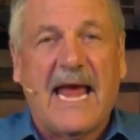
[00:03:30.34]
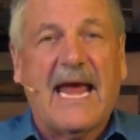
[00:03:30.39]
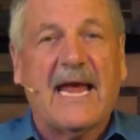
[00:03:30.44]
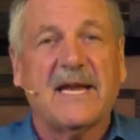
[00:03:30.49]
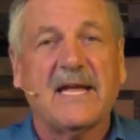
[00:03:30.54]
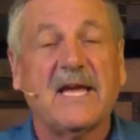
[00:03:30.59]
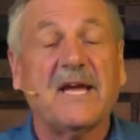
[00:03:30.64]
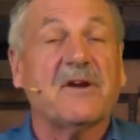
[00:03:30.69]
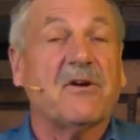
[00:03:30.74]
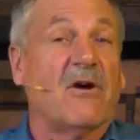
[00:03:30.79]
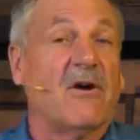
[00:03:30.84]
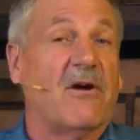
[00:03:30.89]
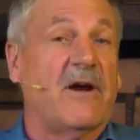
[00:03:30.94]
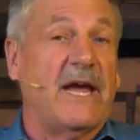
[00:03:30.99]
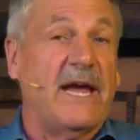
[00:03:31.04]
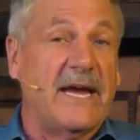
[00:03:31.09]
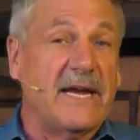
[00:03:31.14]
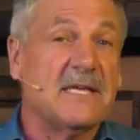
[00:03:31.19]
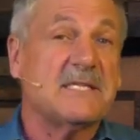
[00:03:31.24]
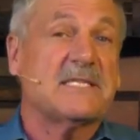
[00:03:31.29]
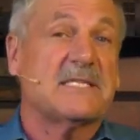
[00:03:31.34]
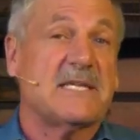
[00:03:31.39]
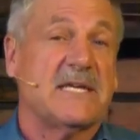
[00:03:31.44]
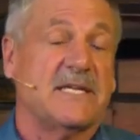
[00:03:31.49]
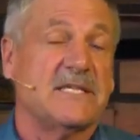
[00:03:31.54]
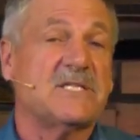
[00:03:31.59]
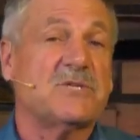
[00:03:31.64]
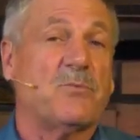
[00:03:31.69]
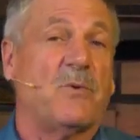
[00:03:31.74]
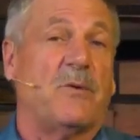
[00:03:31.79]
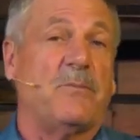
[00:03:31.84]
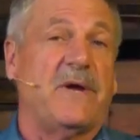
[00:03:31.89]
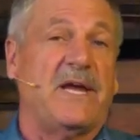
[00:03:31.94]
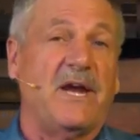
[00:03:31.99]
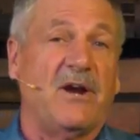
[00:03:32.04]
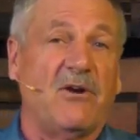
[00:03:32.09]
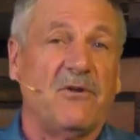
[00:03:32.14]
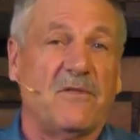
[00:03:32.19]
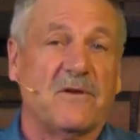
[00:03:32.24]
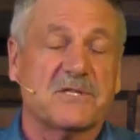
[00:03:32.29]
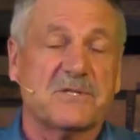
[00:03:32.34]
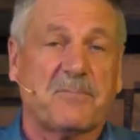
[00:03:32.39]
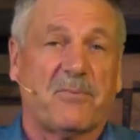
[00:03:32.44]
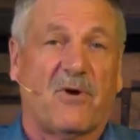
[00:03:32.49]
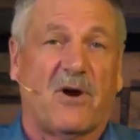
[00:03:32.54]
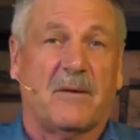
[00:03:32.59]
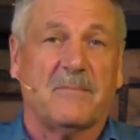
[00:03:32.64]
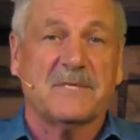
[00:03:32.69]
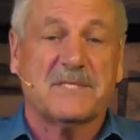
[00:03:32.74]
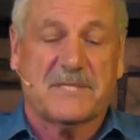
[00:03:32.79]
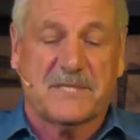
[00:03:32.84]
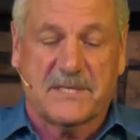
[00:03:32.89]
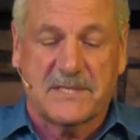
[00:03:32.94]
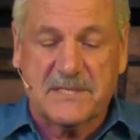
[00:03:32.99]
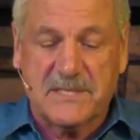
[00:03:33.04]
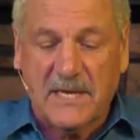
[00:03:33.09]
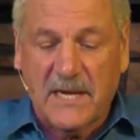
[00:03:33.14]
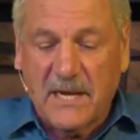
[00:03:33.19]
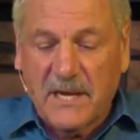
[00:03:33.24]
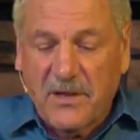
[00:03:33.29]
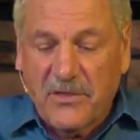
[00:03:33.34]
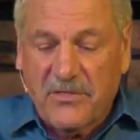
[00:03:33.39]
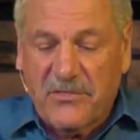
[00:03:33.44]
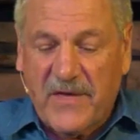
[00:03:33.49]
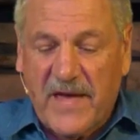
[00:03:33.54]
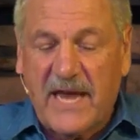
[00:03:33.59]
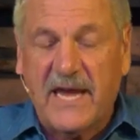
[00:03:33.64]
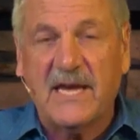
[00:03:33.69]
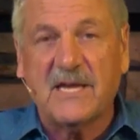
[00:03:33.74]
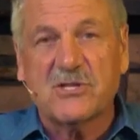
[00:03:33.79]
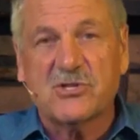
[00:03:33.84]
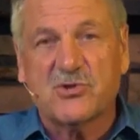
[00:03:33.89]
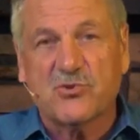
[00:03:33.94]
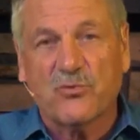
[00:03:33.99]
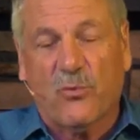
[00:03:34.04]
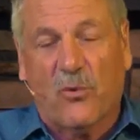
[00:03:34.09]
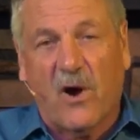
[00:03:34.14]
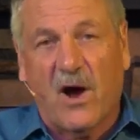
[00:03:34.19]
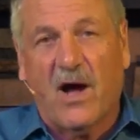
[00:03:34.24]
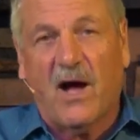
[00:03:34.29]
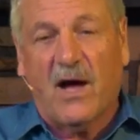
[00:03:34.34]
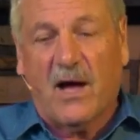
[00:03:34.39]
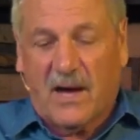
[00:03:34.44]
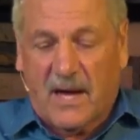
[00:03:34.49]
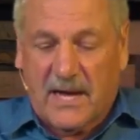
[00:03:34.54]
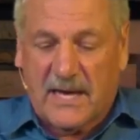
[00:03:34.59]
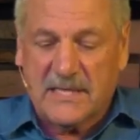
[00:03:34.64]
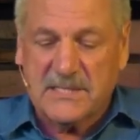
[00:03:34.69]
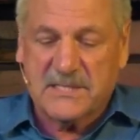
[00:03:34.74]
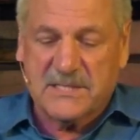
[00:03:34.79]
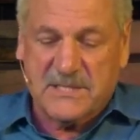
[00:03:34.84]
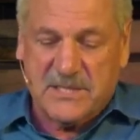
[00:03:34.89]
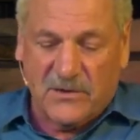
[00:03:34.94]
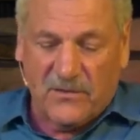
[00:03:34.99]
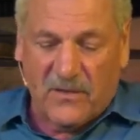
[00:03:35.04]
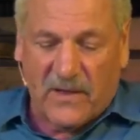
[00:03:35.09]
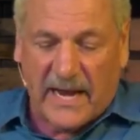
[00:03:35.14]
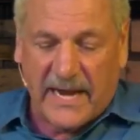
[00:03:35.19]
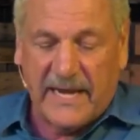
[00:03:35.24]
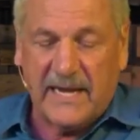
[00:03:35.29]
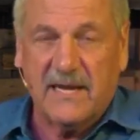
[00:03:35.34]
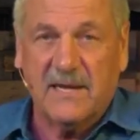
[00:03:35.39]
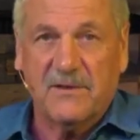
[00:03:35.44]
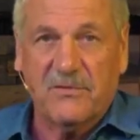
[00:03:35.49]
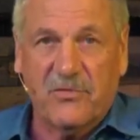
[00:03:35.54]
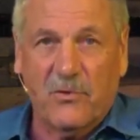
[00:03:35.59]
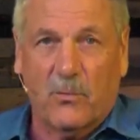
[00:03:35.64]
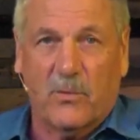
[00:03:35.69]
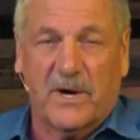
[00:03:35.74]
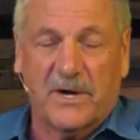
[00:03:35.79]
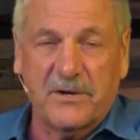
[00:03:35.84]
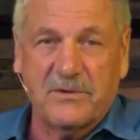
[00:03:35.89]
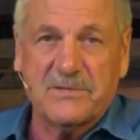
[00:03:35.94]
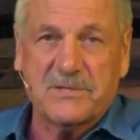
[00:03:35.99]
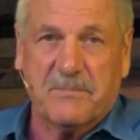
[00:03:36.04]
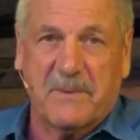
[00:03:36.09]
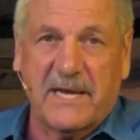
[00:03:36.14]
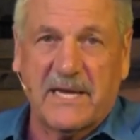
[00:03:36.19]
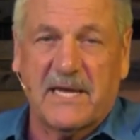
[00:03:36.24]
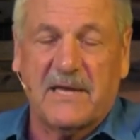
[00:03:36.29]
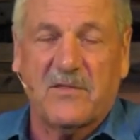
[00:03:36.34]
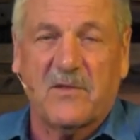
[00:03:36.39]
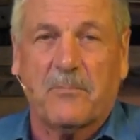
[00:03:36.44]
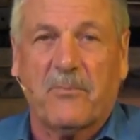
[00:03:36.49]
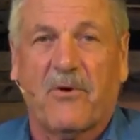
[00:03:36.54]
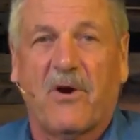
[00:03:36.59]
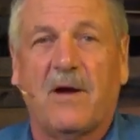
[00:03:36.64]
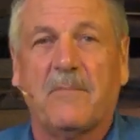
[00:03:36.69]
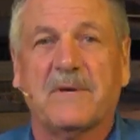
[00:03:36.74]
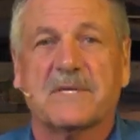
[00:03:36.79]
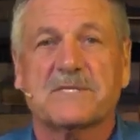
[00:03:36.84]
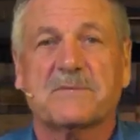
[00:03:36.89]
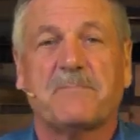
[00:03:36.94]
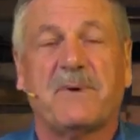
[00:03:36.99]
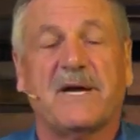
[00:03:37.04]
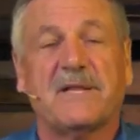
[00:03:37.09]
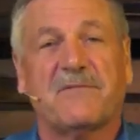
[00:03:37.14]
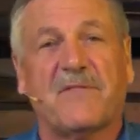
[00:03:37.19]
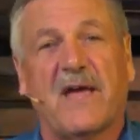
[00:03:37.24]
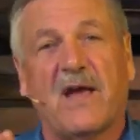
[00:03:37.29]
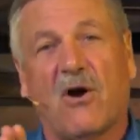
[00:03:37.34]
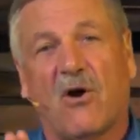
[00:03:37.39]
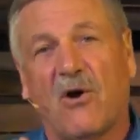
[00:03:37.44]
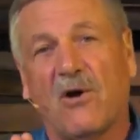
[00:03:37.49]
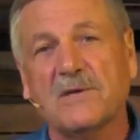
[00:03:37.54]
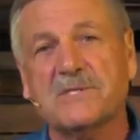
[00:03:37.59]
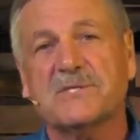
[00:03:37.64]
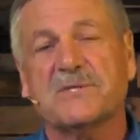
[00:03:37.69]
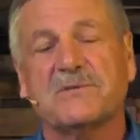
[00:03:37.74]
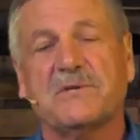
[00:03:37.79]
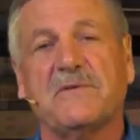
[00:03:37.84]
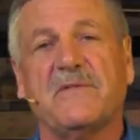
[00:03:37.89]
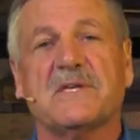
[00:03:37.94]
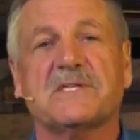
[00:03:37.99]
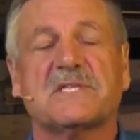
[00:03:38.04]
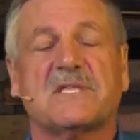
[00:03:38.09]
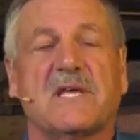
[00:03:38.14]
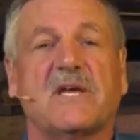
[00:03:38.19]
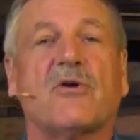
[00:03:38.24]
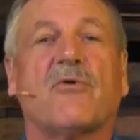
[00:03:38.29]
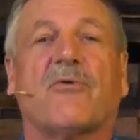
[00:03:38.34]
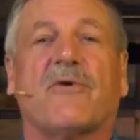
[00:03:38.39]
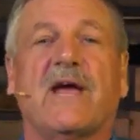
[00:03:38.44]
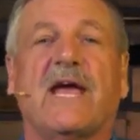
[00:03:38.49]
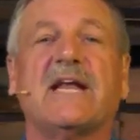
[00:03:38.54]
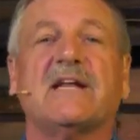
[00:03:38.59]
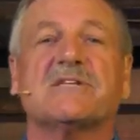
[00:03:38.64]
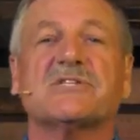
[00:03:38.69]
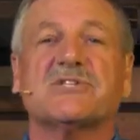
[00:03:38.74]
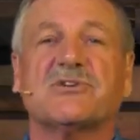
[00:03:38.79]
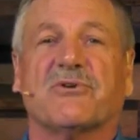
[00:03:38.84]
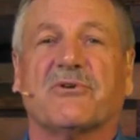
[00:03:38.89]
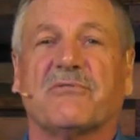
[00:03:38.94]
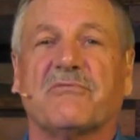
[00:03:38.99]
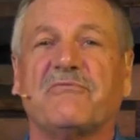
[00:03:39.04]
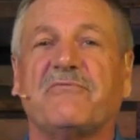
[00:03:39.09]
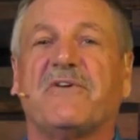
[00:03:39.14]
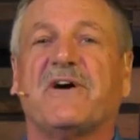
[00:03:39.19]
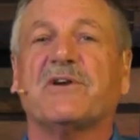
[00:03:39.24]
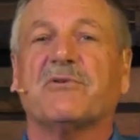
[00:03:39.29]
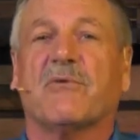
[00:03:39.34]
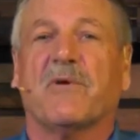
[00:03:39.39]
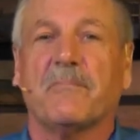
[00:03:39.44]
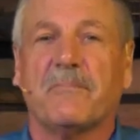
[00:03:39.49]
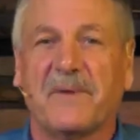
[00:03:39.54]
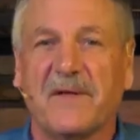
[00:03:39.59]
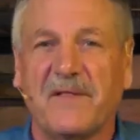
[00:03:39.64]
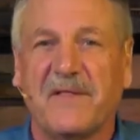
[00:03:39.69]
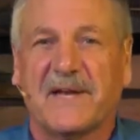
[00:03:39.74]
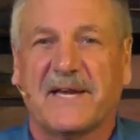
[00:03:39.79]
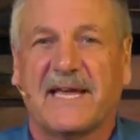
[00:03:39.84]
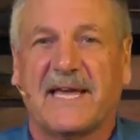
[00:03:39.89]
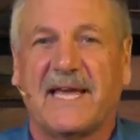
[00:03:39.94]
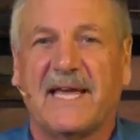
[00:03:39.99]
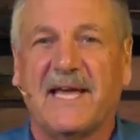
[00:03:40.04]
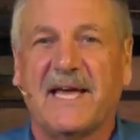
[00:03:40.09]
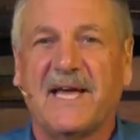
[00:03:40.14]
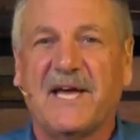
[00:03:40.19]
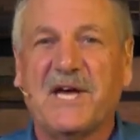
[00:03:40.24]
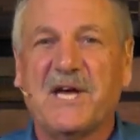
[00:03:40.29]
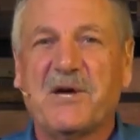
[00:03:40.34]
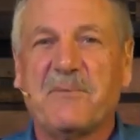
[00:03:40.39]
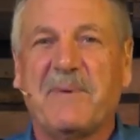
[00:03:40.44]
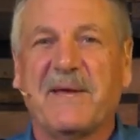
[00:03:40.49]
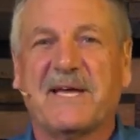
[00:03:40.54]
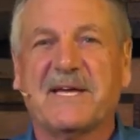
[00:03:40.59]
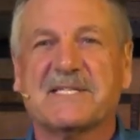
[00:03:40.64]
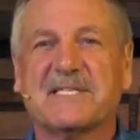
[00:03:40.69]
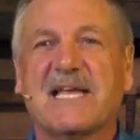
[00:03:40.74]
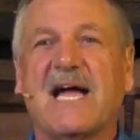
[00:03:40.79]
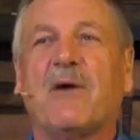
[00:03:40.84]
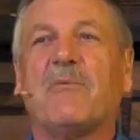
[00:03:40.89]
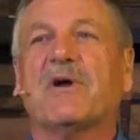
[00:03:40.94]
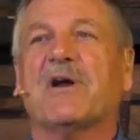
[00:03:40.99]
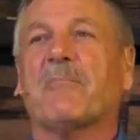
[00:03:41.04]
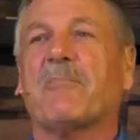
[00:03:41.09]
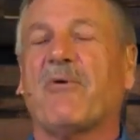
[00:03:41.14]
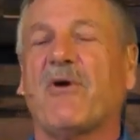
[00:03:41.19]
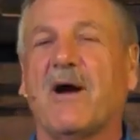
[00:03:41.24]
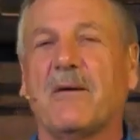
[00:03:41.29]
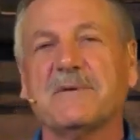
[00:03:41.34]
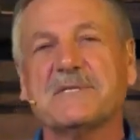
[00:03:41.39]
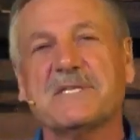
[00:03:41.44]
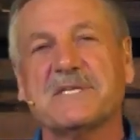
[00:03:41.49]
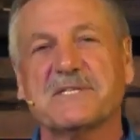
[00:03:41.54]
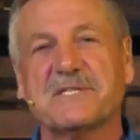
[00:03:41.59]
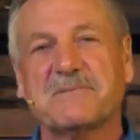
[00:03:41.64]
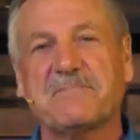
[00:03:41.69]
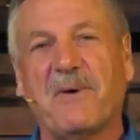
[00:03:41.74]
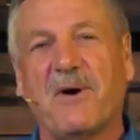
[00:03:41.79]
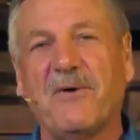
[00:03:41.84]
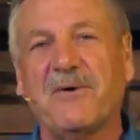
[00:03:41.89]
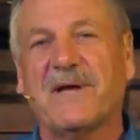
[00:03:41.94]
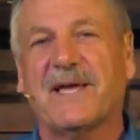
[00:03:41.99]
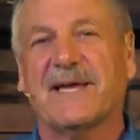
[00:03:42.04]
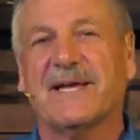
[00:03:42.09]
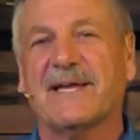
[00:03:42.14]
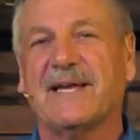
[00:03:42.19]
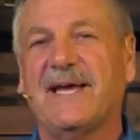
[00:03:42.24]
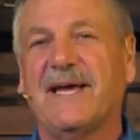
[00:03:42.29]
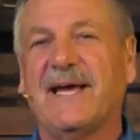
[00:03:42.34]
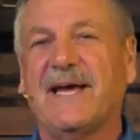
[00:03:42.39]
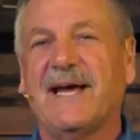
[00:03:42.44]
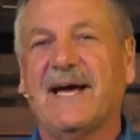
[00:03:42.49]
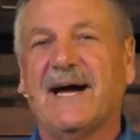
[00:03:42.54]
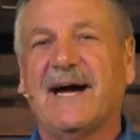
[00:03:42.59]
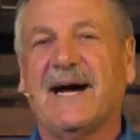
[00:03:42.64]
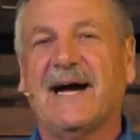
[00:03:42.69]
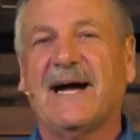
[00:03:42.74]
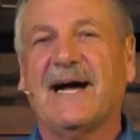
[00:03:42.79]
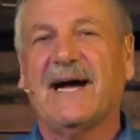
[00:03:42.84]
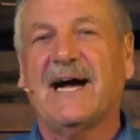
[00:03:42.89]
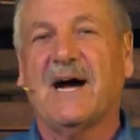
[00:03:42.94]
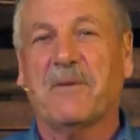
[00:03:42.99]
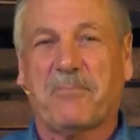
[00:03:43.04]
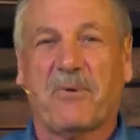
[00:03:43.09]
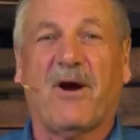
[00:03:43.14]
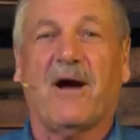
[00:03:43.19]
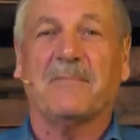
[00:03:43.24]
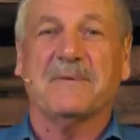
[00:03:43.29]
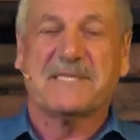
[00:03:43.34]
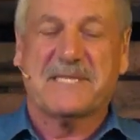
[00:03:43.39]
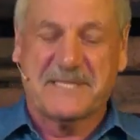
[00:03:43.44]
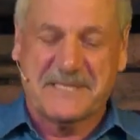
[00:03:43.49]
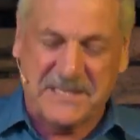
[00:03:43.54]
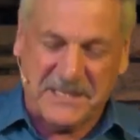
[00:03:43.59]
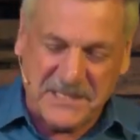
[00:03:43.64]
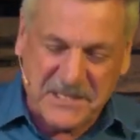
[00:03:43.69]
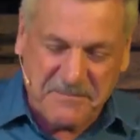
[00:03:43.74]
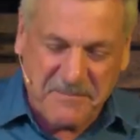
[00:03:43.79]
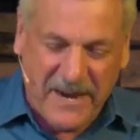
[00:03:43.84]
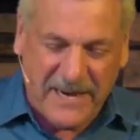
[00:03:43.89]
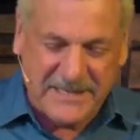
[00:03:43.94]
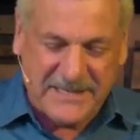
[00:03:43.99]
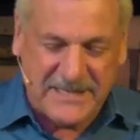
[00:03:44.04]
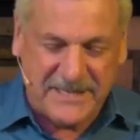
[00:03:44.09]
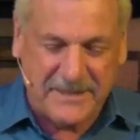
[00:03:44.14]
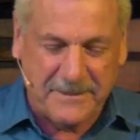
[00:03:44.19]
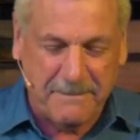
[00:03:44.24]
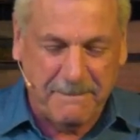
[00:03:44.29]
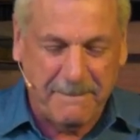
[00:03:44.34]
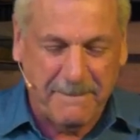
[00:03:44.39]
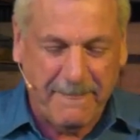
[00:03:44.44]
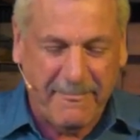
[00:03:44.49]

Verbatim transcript: and in our innocence, when we hear those promises, they draw us to like the one who's making the promise. But they also do this, they create a certain vulnerability because now when a promise is spoken, uh, a promise is expected.